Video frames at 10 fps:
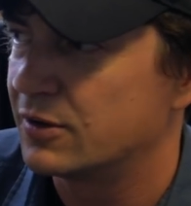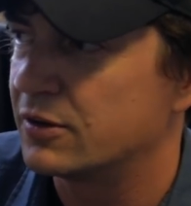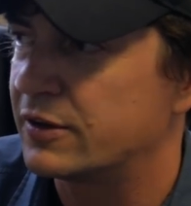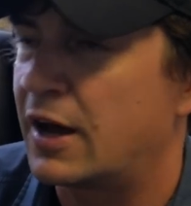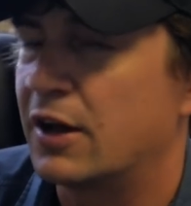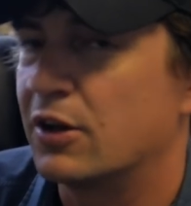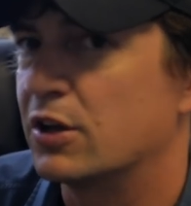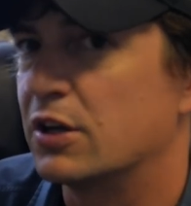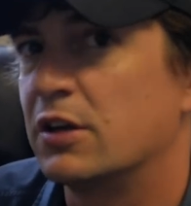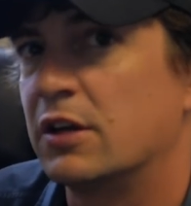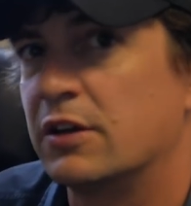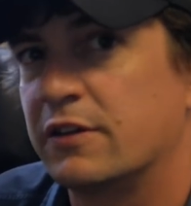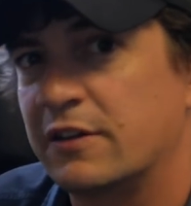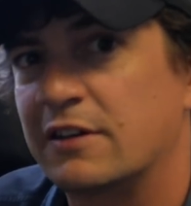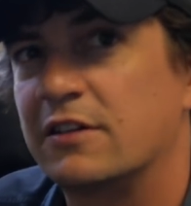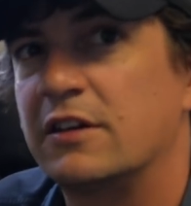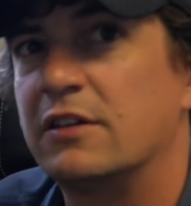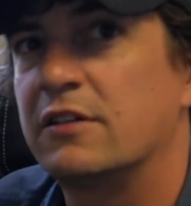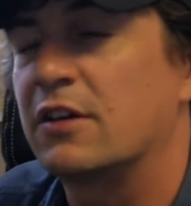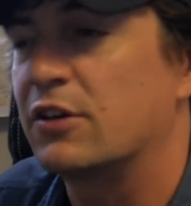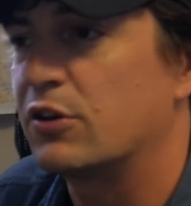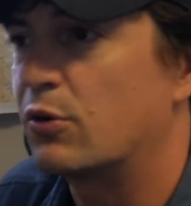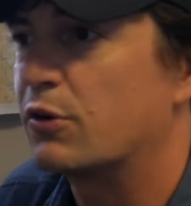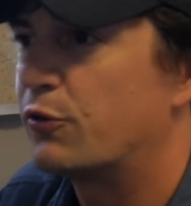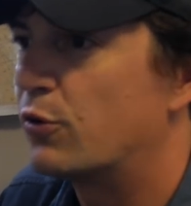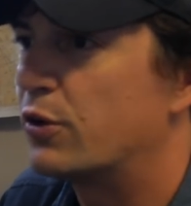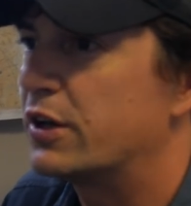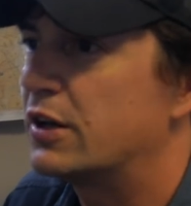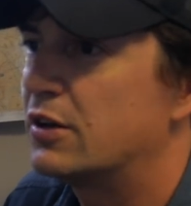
tile in the 60s on the North 40,